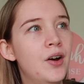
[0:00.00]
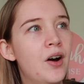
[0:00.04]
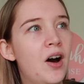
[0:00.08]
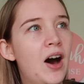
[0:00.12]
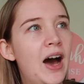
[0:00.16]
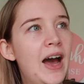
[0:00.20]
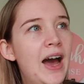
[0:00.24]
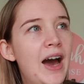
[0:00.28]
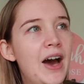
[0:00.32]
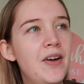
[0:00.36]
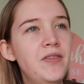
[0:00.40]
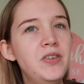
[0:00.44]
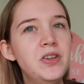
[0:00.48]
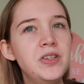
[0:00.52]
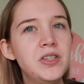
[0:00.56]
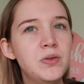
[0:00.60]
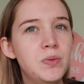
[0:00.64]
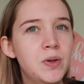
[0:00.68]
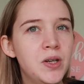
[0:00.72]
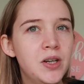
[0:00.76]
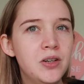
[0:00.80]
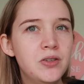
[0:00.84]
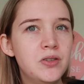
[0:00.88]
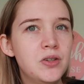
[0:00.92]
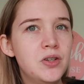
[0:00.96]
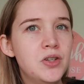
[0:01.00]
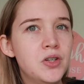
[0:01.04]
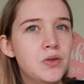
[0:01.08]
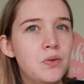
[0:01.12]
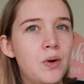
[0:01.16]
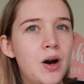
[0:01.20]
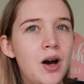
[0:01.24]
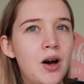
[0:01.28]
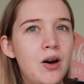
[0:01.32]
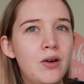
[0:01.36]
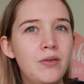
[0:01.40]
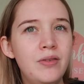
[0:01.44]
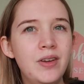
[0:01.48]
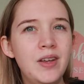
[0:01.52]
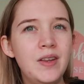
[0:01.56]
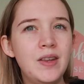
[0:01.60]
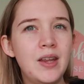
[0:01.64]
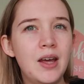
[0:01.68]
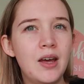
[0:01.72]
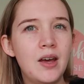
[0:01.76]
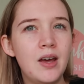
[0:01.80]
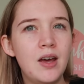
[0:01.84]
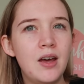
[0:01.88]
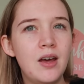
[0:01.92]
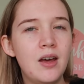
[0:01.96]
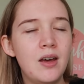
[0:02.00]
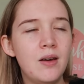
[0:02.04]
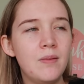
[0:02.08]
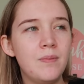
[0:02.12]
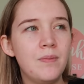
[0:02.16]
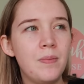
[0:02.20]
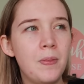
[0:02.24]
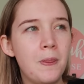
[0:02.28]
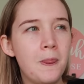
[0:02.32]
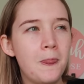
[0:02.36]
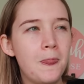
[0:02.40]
I have used 112 in the